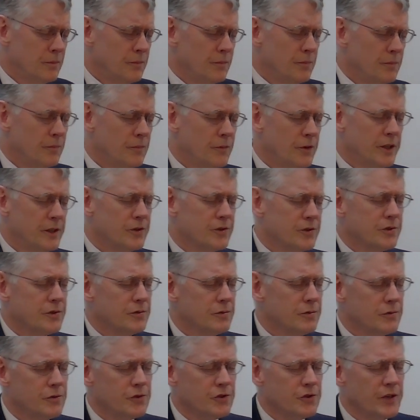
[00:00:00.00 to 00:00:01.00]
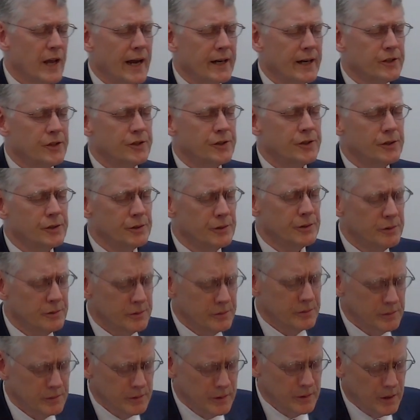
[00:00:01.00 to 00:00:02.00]
this section
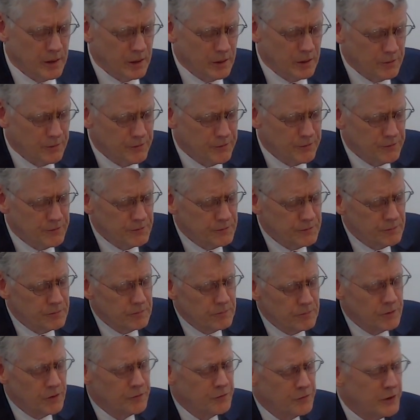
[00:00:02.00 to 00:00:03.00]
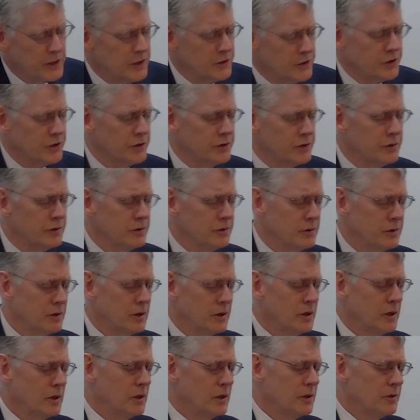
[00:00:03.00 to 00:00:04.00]
of the vision
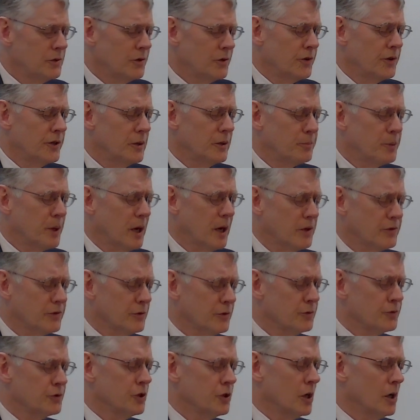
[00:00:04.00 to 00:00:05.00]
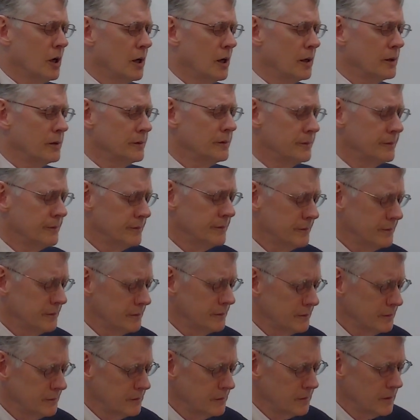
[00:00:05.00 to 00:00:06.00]
to the Apostle John.
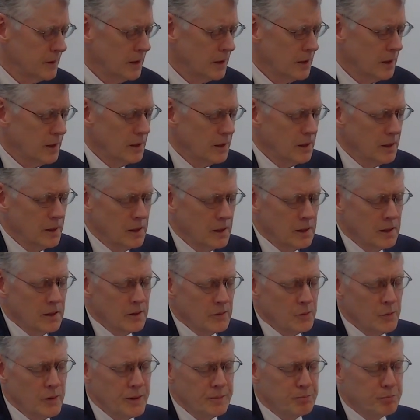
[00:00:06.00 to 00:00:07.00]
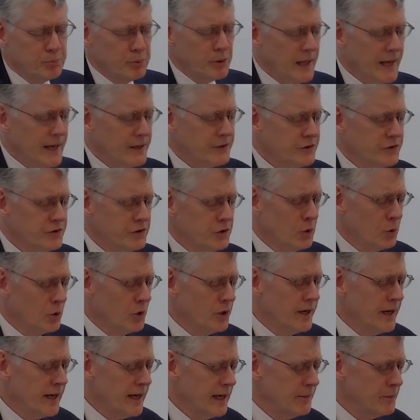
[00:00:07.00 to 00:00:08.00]
We bless your
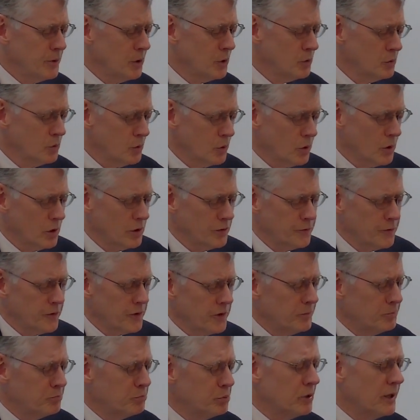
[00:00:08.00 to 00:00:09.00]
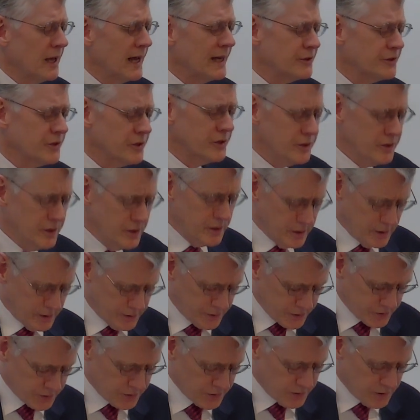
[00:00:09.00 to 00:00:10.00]
name, O Lord, for the
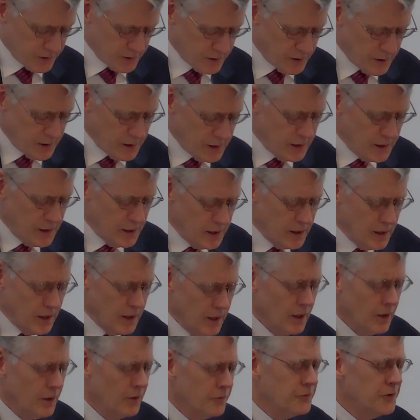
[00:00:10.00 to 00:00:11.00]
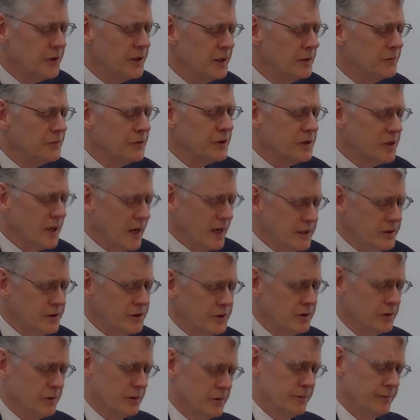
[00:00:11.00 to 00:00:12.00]
blessedness of the
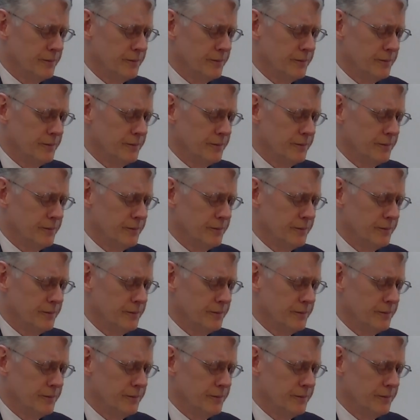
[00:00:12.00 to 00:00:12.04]
invitation